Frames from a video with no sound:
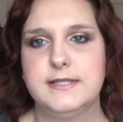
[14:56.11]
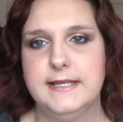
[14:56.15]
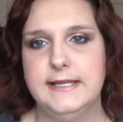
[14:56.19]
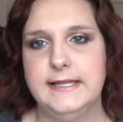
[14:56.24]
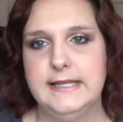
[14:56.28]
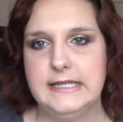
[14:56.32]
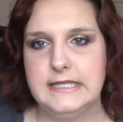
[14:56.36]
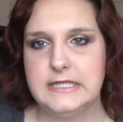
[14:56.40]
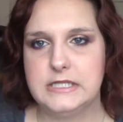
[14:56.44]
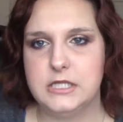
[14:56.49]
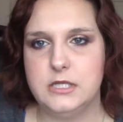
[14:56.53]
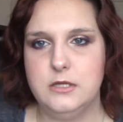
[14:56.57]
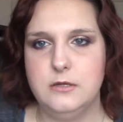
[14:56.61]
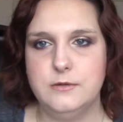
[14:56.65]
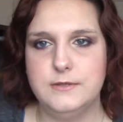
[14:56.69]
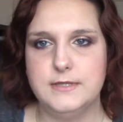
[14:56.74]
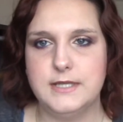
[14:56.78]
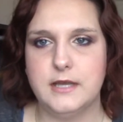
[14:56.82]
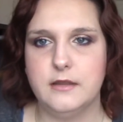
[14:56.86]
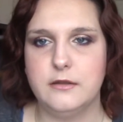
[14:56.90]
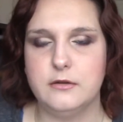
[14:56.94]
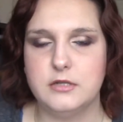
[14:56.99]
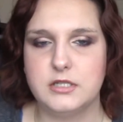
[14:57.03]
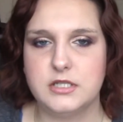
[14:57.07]
I like to use
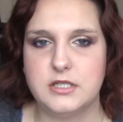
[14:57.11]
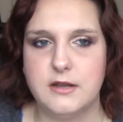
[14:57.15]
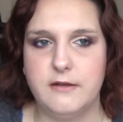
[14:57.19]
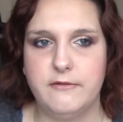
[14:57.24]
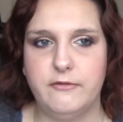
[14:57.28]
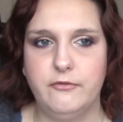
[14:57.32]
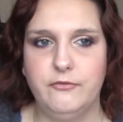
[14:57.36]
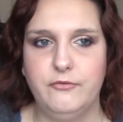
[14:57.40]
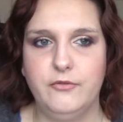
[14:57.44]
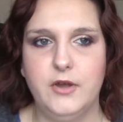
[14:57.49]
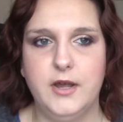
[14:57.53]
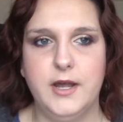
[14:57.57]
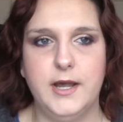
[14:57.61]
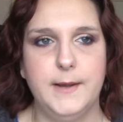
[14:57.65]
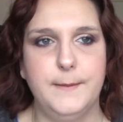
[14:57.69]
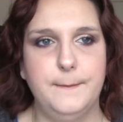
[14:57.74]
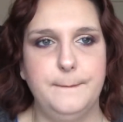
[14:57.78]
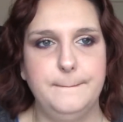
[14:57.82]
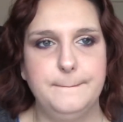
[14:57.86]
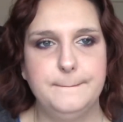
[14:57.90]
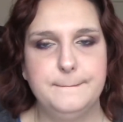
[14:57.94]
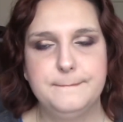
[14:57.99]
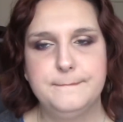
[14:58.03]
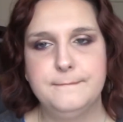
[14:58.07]
other stuff
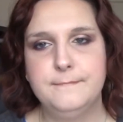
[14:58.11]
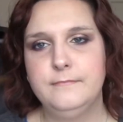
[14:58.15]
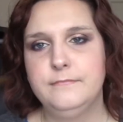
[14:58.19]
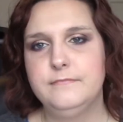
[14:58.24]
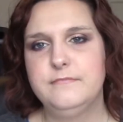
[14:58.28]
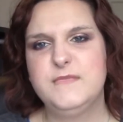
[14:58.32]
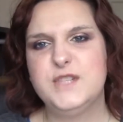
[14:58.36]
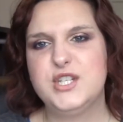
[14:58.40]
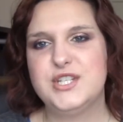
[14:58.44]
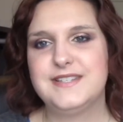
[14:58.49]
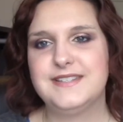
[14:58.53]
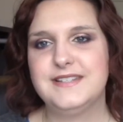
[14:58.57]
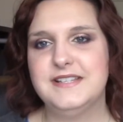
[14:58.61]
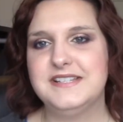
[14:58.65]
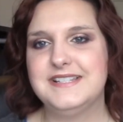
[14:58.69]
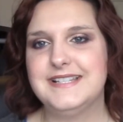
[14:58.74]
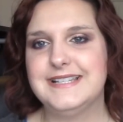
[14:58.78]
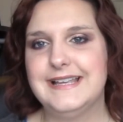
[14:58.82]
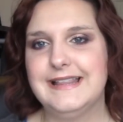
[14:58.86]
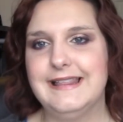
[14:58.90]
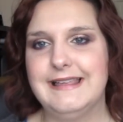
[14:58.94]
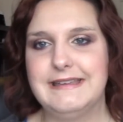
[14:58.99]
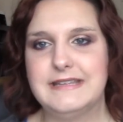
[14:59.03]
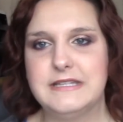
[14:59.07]
just because
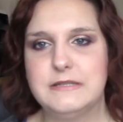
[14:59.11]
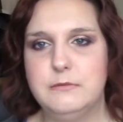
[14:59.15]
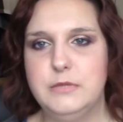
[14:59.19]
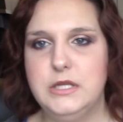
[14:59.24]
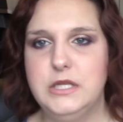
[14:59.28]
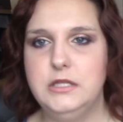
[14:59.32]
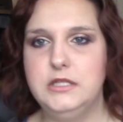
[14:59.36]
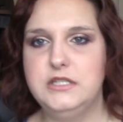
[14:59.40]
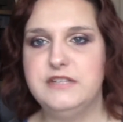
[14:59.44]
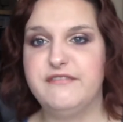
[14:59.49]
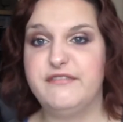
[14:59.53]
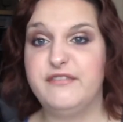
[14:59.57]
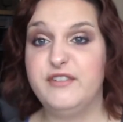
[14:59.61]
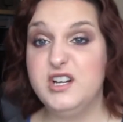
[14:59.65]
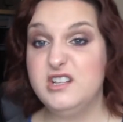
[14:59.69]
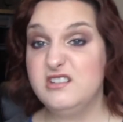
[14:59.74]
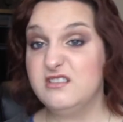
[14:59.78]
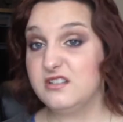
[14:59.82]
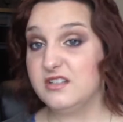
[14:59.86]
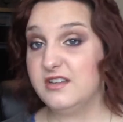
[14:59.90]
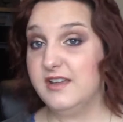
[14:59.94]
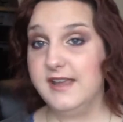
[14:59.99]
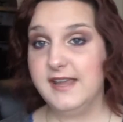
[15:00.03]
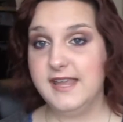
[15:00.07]
I like to be
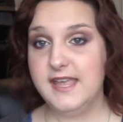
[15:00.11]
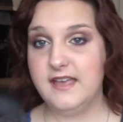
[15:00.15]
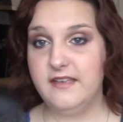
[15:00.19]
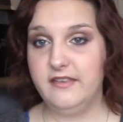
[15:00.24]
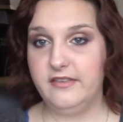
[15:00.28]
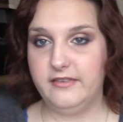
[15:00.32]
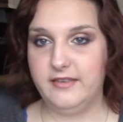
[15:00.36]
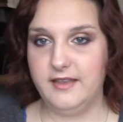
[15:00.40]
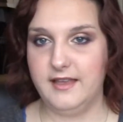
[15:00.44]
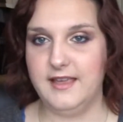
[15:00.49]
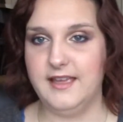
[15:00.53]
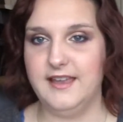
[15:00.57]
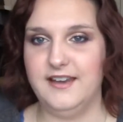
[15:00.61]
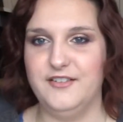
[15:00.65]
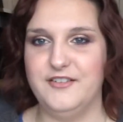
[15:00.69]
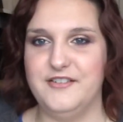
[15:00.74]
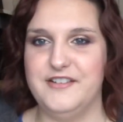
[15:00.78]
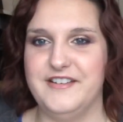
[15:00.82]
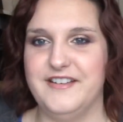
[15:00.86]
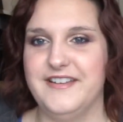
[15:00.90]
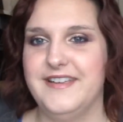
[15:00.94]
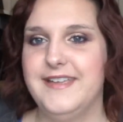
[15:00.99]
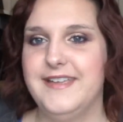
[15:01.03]
different. Yes, I don't